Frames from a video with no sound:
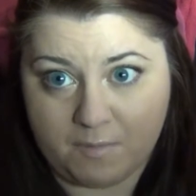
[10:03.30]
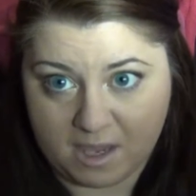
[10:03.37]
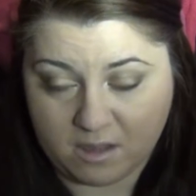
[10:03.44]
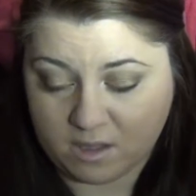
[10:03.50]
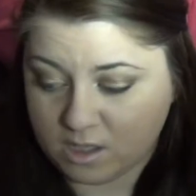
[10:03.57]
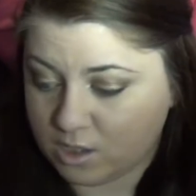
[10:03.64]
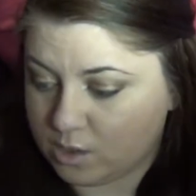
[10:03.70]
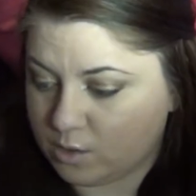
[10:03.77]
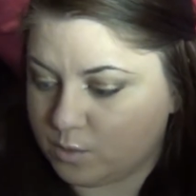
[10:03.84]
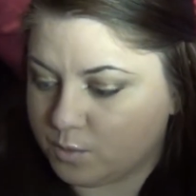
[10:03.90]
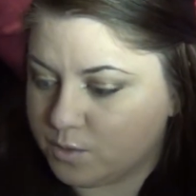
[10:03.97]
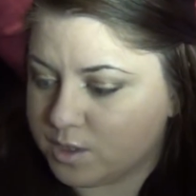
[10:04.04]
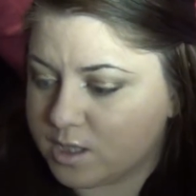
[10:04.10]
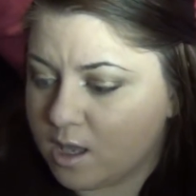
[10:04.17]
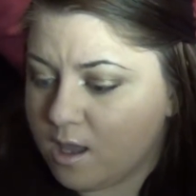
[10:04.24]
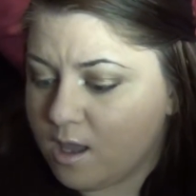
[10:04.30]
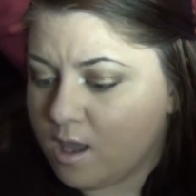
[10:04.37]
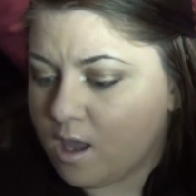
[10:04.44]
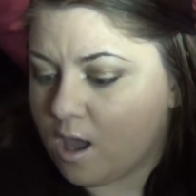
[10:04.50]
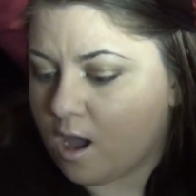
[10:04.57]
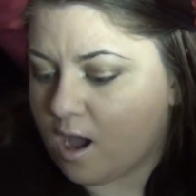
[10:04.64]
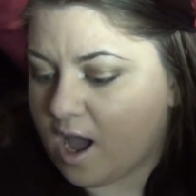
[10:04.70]
mainly use,
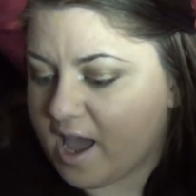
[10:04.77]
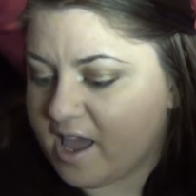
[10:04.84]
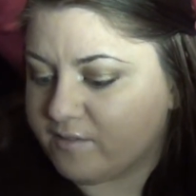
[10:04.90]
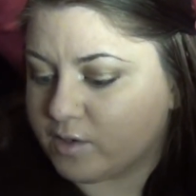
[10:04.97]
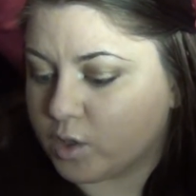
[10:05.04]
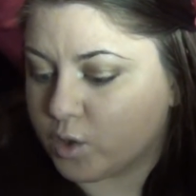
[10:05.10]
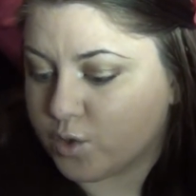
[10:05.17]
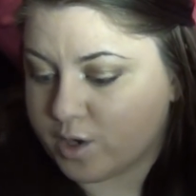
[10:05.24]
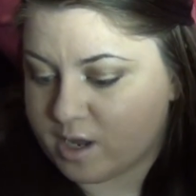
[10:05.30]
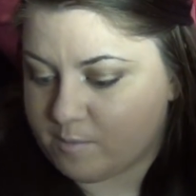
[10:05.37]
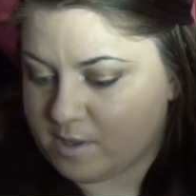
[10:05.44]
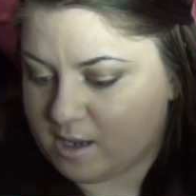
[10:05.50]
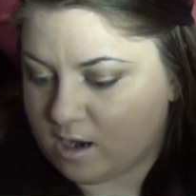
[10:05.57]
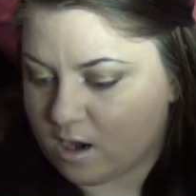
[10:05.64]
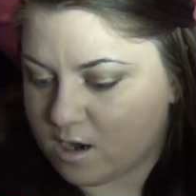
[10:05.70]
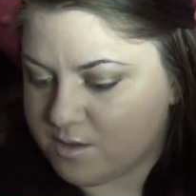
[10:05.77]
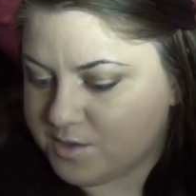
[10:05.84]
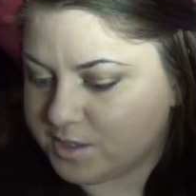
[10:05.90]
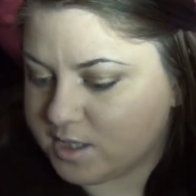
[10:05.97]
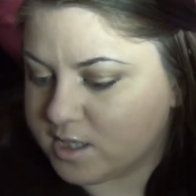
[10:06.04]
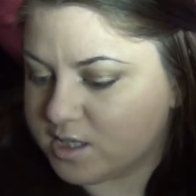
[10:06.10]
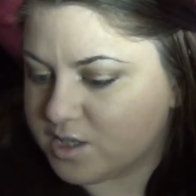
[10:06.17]
I have a cream here.
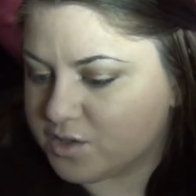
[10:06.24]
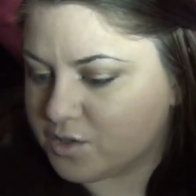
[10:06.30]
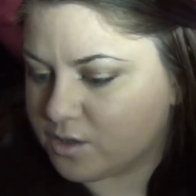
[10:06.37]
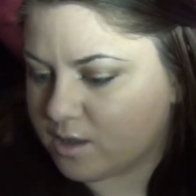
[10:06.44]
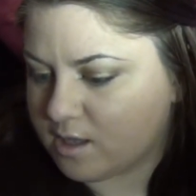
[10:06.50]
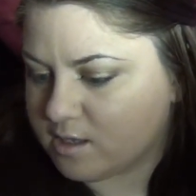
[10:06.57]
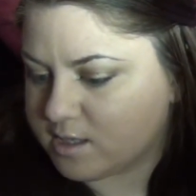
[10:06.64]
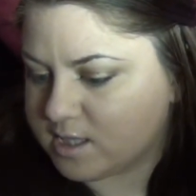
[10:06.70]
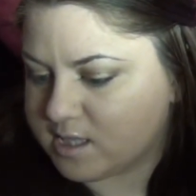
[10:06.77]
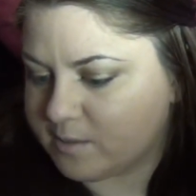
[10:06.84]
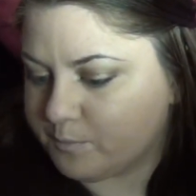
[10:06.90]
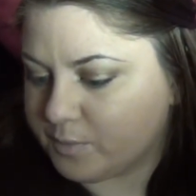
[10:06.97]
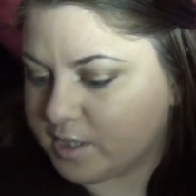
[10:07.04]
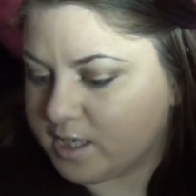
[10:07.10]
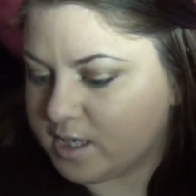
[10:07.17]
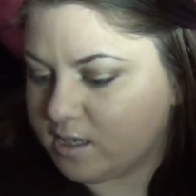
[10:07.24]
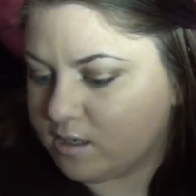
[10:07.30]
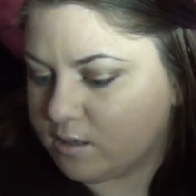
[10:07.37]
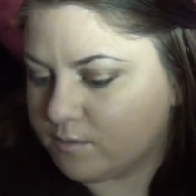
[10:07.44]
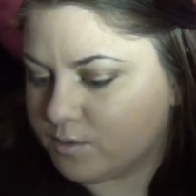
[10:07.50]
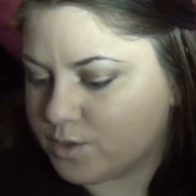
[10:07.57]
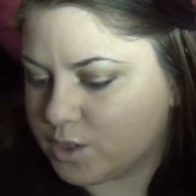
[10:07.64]
This is the
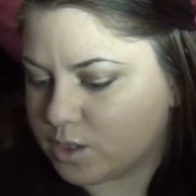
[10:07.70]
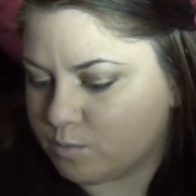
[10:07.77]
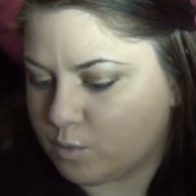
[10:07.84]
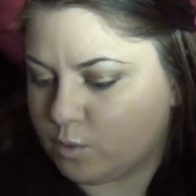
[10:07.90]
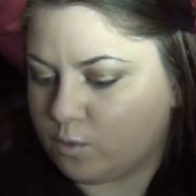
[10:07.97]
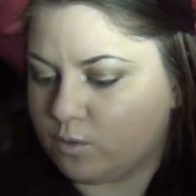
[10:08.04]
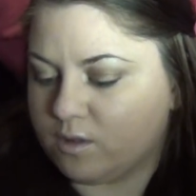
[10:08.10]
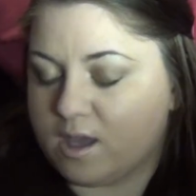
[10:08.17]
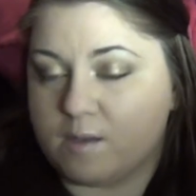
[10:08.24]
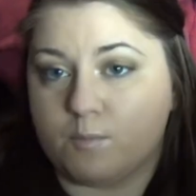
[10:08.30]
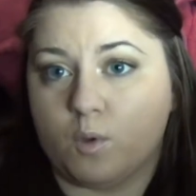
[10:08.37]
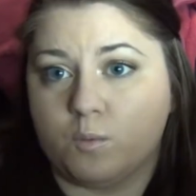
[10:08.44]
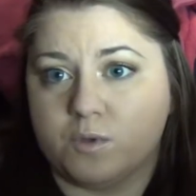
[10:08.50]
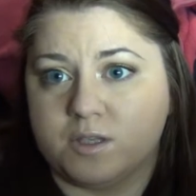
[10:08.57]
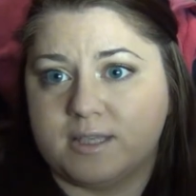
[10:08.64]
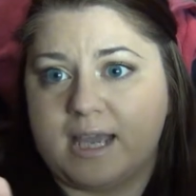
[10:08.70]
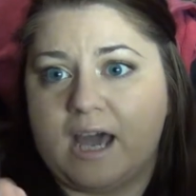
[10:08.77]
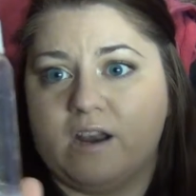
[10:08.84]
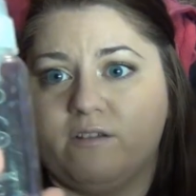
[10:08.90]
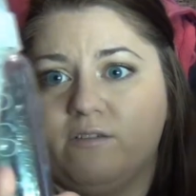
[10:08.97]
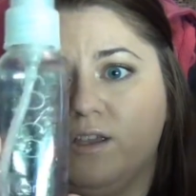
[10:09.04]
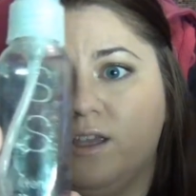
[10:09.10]
Simply Smooth. I'm almost out of